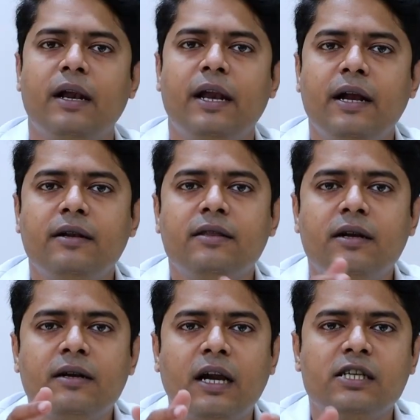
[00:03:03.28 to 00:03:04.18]
Let
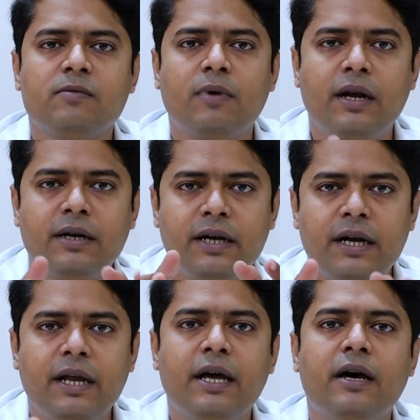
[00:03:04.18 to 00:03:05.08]
the
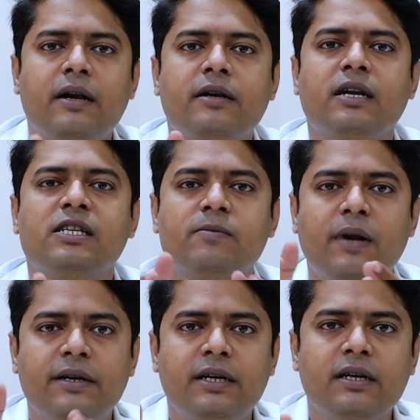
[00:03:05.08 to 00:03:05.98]
transplanted
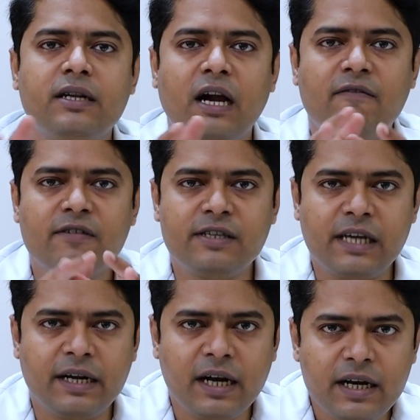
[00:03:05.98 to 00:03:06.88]
graft
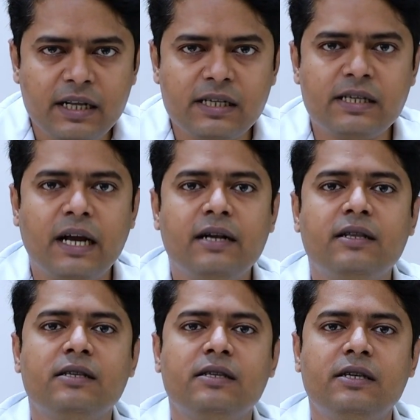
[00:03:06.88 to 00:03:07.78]
settle inside
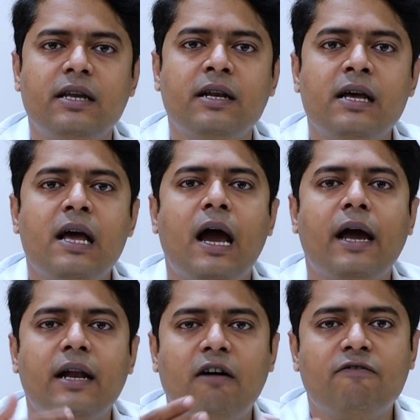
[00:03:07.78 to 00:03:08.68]
the skin,
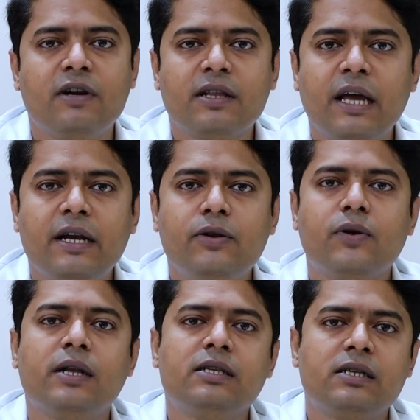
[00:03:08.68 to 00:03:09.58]
and after that you
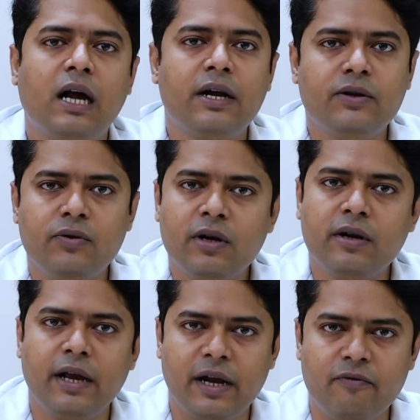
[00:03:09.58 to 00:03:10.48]
can start your
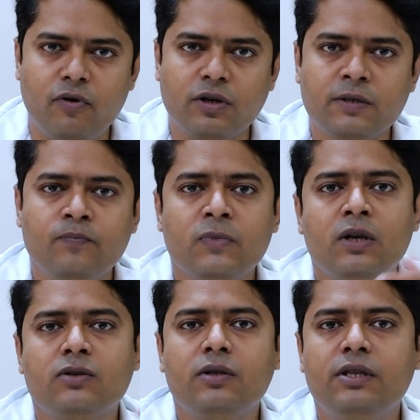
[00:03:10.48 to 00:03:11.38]
head wash.
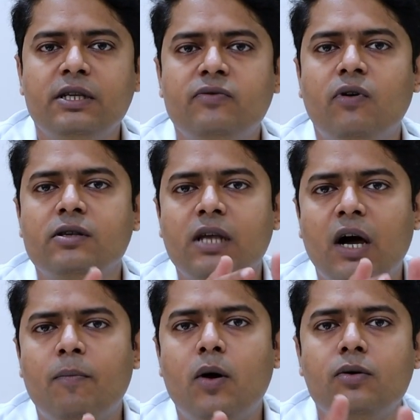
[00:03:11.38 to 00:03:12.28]
So this was
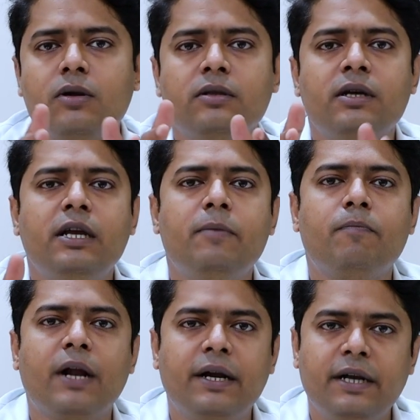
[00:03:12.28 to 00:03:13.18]
about the
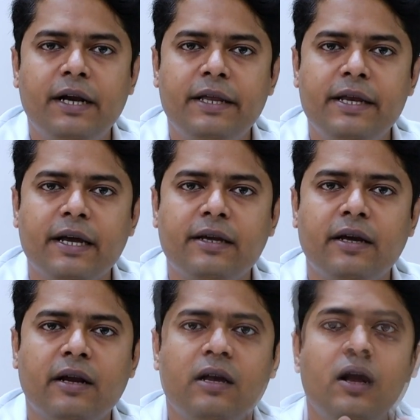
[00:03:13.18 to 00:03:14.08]
implanted area
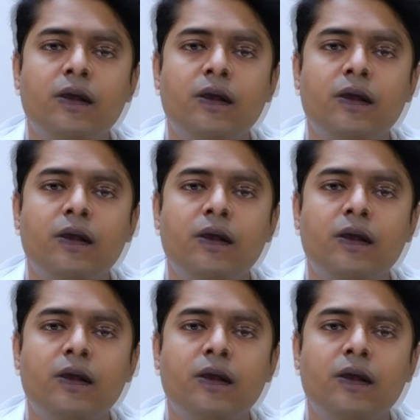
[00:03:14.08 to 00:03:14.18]
care.